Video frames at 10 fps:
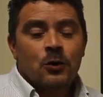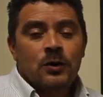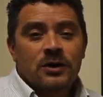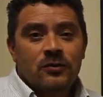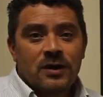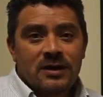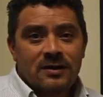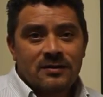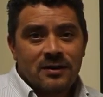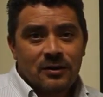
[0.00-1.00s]
When you're ready
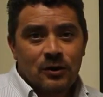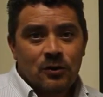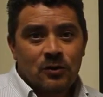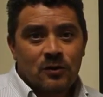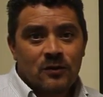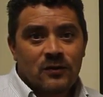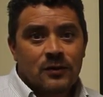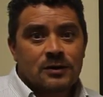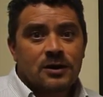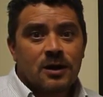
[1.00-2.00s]
to sell your home
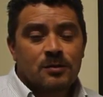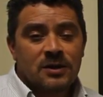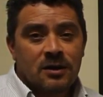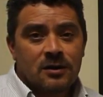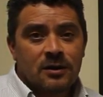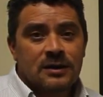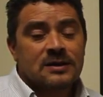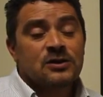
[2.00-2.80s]
for top dollar in the